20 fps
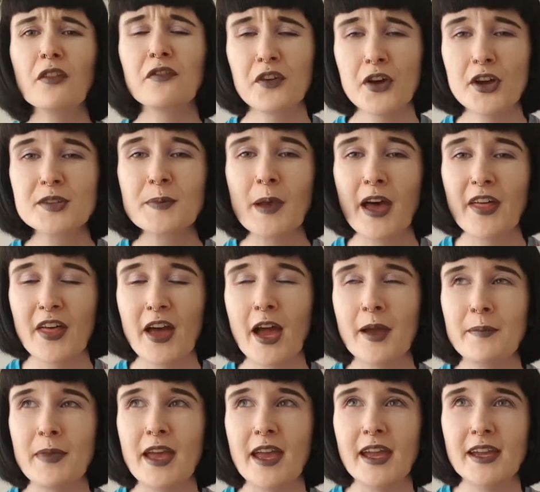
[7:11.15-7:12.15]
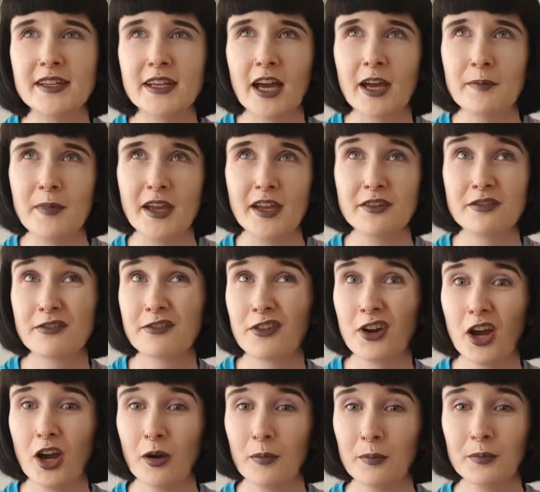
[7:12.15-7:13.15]
And the first pair that I
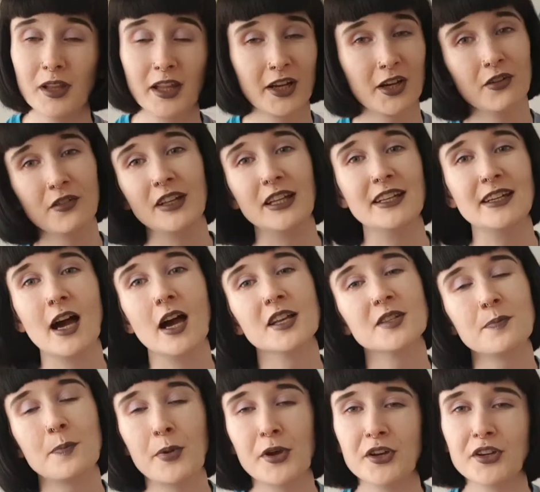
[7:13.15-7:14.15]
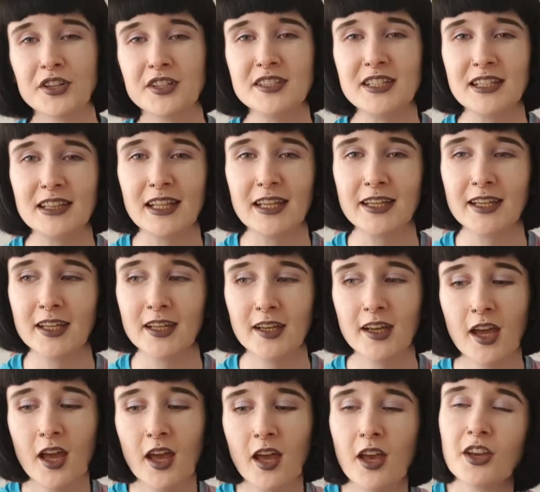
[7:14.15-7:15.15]
made from like a really nice burgundy
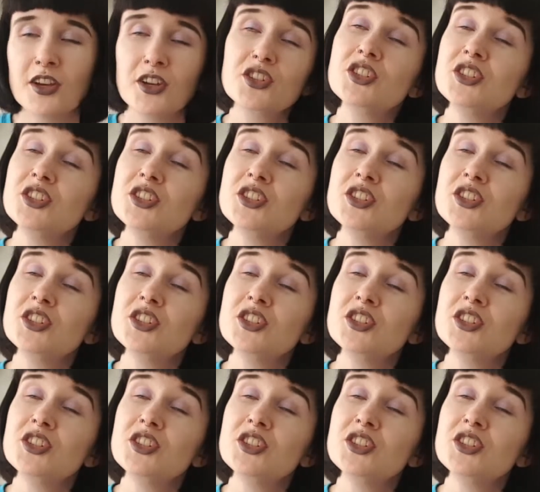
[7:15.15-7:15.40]
linen,